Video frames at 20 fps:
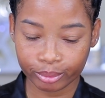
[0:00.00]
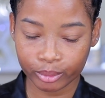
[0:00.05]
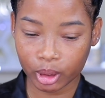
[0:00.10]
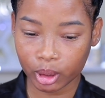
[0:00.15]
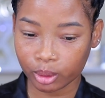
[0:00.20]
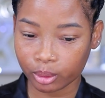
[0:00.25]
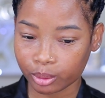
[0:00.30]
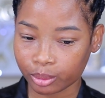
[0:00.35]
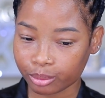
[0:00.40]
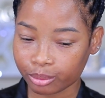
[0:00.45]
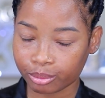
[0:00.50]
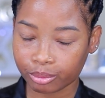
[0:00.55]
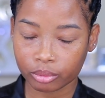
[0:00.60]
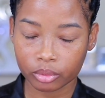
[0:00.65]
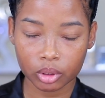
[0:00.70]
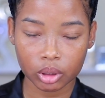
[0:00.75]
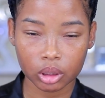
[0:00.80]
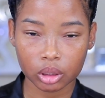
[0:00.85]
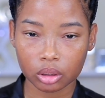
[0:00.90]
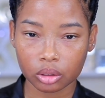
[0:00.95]
you know,
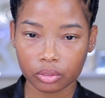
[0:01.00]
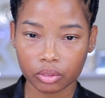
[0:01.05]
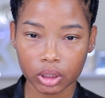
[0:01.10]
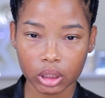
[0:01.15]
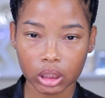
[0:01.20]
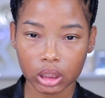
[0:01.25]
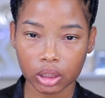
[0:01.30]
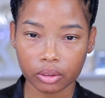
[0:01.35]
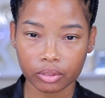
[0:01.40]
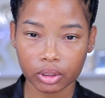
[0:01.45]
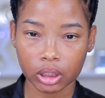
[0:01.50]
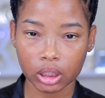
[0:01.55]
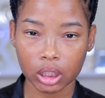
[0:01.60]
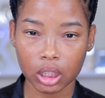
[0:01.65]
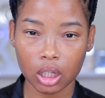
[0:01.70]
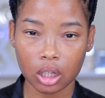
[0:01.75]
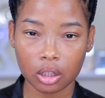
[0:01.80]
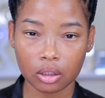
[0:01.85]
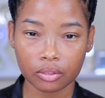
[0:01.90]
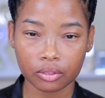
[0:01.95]
finish everything
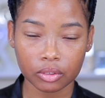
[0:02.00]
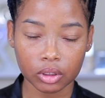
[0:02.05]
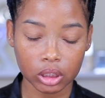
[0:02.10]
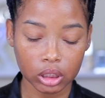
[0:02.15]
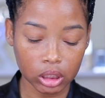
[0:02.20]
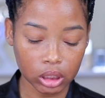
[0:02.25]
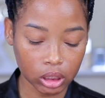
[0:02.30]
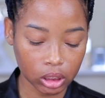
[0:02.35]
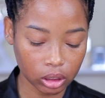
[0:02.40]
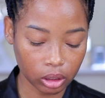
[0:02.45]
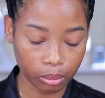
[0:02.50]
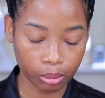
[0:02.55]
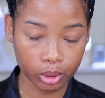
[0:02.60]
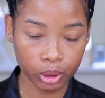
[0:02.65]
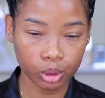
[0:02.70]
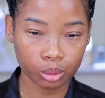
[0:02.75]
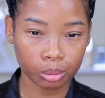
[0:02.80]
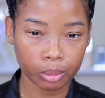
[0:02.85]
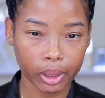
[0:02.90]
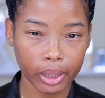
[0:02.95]
off. I'm
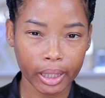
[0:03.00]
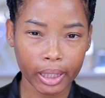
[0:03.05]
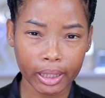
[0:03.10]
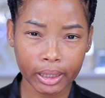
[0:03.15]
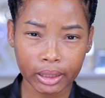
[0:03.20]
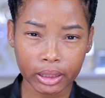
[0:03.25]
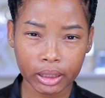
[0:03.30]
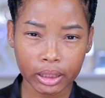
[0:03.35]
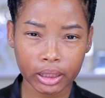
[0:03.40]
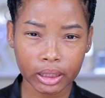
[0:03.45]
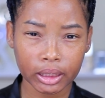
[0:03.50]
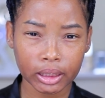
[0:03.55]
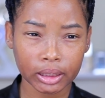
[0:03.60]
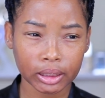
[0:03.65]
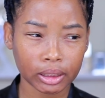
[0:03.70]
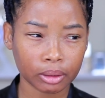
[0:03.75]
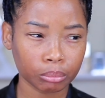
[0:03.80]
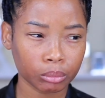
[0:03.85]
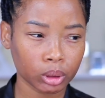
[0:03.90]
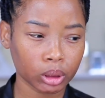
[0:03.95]
gonna do my
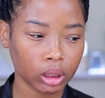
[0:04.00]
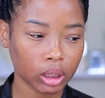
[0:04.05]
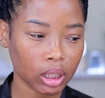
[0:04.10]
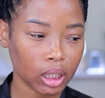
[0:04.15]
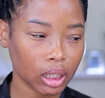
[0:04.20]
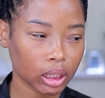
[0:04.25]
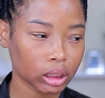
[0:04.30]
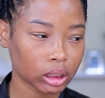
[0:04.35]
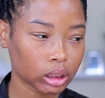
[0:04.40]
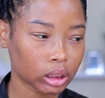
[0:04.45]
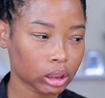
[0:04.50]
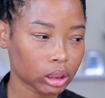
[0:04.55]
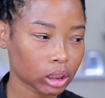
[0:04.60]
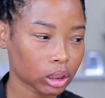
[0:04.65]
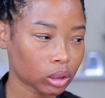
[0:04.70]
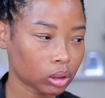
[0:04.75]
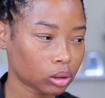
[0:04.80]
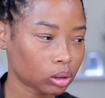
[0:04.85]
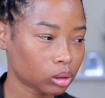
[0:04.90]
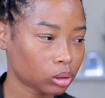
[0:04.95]
edges. I'm gonna add
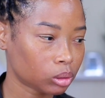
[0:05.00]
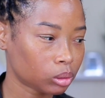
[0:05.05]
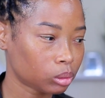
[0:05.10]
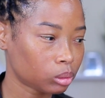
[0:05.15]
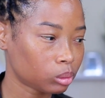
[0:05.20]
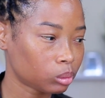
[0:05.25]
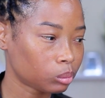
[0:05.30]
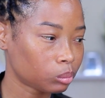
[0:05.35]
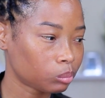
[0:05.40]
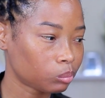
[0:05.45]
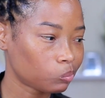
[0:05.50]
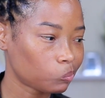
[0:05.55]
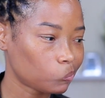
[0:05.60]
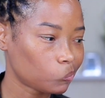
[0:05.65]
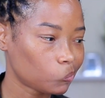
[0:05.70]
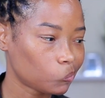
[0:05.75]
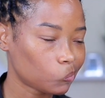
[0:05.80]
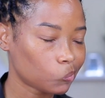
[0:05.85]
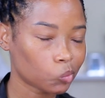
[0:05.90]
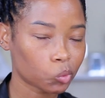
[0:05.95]
some
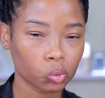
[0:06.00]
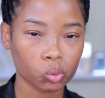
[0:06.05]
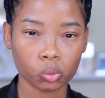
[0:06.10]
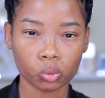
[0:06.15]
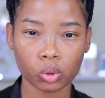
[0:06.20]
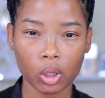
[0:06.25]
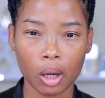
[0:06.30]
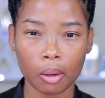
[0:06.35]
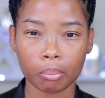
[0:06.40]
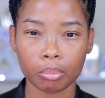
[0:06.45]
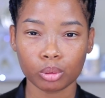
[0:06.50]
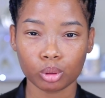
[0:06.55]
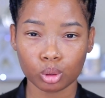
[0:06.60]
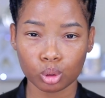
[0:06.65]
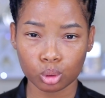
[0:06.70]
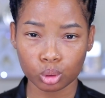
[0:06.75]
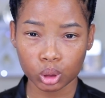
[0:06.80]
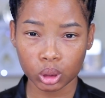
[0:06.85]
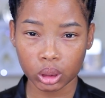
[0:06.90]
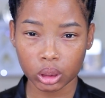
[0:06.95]
wrap
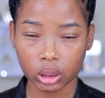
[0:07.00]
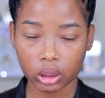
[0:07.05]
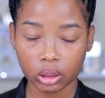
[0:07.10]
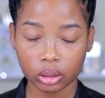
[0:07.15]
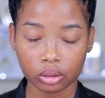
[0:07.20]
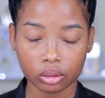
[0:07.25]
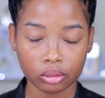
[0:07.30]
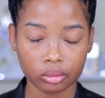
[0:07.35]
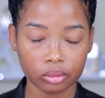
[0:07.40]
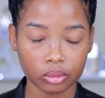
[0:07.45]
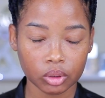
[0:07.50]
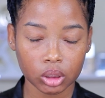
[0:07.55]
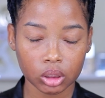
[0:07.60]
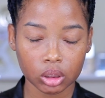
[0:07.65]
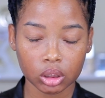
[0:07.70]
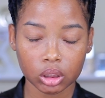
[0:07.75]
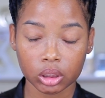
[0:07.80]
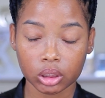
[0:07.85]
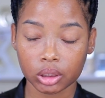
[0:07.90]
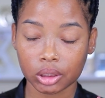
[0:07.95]
lotion
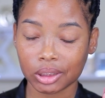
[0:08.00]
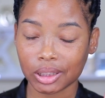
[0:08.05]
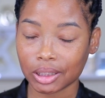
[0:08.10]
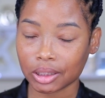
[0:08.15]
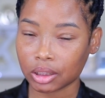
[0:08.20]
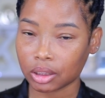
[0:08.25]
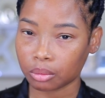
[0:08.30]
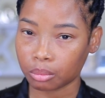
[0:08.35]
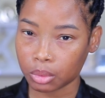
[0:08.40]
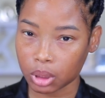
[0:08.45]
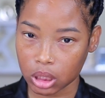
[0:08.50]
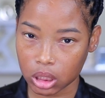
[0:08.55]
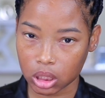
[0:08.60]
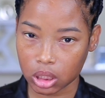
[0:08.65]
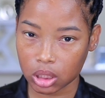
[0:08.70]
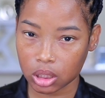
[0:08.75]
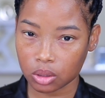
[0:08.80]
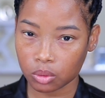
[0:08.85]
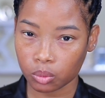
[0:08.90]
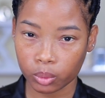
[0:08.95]
because that's a
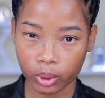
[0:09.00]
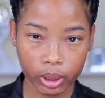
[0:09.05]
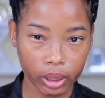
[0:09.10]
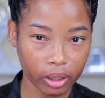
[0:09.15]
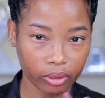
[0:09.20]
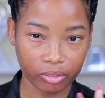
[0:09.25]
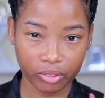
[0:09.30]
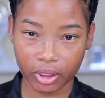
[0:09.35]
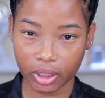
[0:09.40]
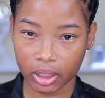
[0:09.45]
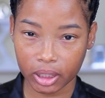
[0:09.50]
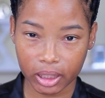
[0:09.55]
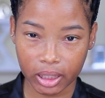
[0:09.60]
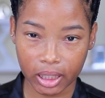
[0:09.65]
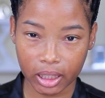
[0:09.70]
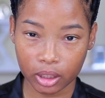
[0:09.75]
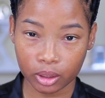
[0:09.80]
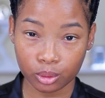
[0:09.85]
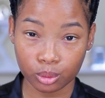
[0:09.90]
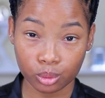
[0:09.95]
must. We definitely
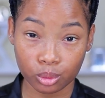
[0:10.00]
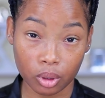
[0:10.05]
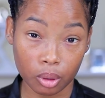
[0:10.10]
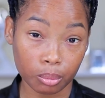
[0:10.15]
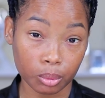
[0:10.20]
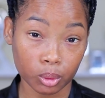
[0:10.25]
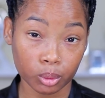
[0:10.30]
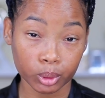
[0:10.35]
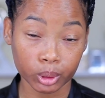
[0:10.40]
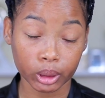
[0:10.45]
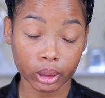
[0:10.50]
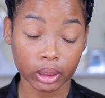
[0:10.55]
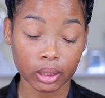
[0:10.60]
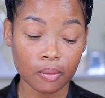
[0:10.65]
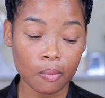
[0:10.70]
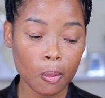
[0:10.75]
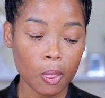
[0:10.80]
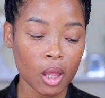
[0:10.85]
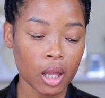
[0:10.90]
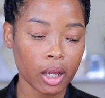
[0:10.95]
gotta do wrap lotion.
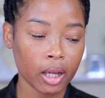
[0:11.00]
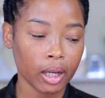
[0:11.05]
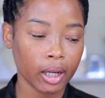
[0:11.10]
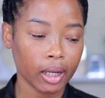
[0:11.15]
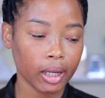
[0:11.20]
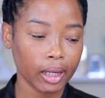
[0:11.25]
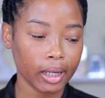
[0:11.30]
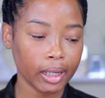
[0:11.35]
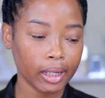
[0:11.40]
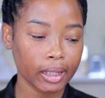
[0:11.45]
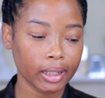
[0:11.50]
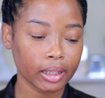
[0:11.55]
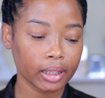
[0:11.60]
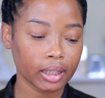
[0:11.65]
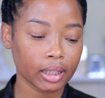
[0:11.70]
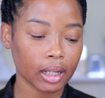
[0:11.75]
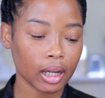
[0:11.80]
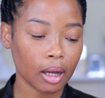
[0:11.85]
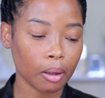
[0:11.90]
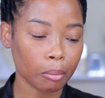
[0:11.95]

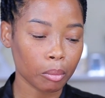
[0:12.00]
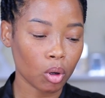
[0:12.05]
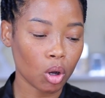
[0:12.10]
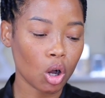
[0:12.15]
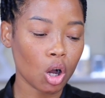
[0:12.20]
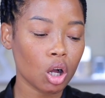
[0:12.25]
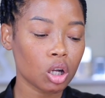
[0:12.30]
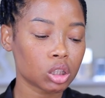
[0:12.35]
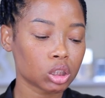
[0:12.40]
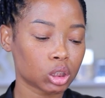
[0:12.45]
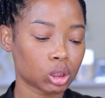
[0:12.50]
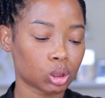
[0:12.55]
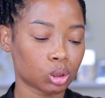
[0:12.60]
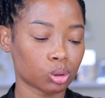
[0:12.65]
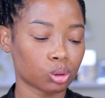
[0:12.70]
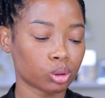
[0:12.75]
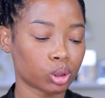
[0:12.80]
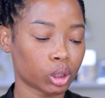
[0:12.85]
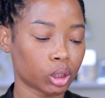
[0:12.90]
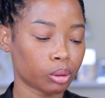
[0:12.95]
And I'm
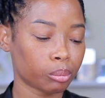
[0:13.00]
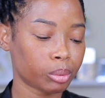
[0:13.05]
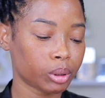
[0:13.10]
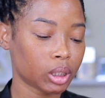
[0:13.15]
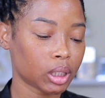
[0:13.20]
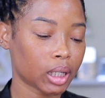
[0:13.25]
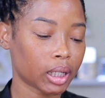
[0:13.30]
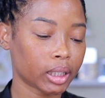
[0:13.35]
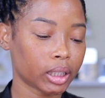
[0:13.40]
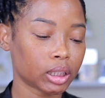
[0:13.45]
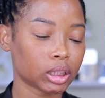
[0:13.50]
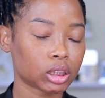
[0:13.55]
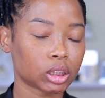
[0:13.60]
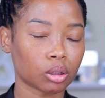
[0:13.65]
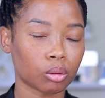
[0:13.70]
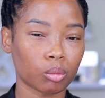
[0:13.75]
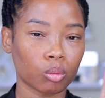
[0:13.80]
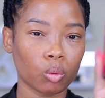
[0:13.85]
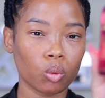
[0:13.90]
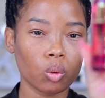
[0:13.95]
also gonna be adding
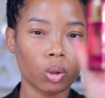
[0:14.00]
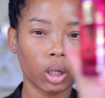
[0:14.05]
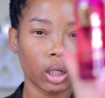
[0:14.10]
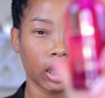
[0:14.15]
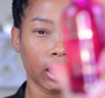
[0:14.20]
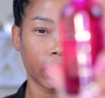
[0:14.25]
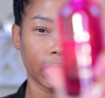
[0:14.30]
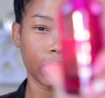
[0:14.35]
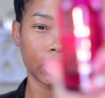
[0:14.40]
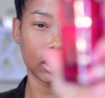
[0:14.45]
some oil, and